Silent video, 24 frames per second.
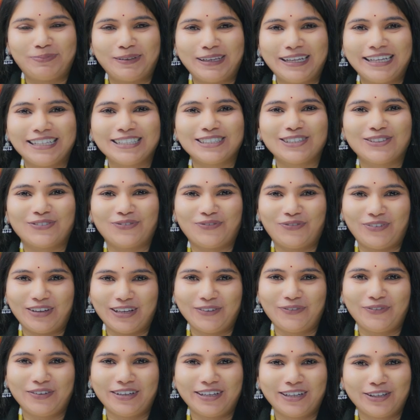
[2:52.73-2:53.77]
Please
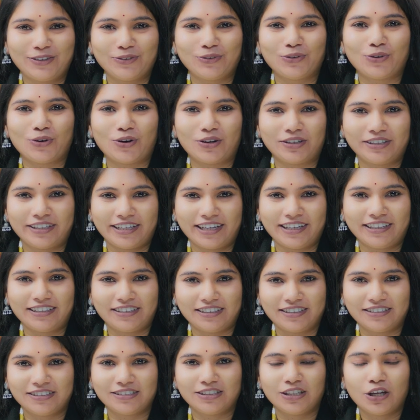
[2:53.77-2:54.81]
feel free to contact
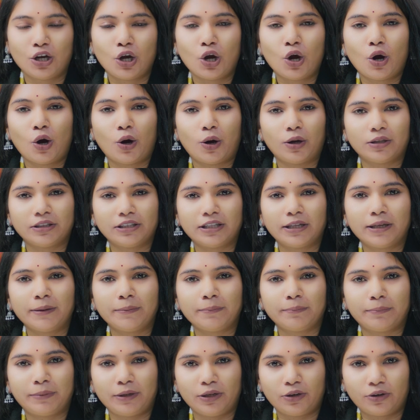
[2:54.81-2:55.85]
us on
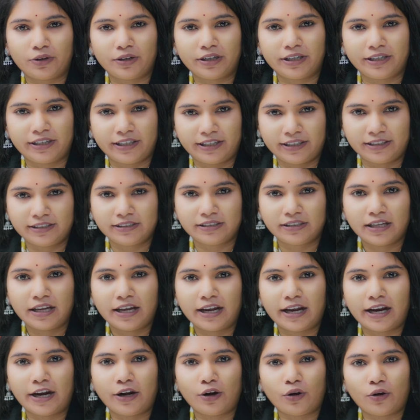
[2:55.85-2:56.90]
the below details,
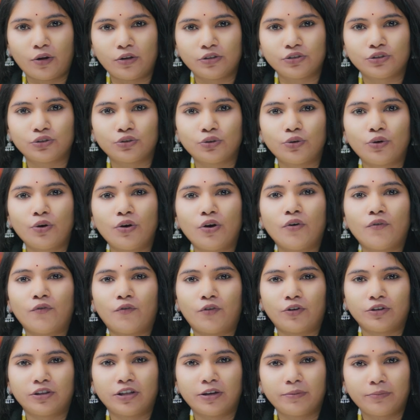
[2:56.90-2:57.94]
and also
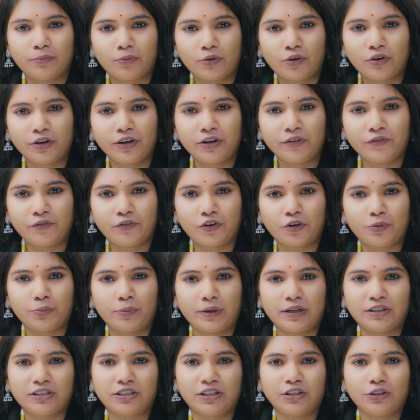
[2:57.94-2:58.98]
for the more
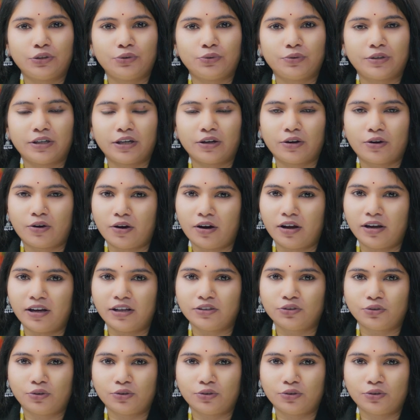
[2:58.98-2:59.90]
information you can call us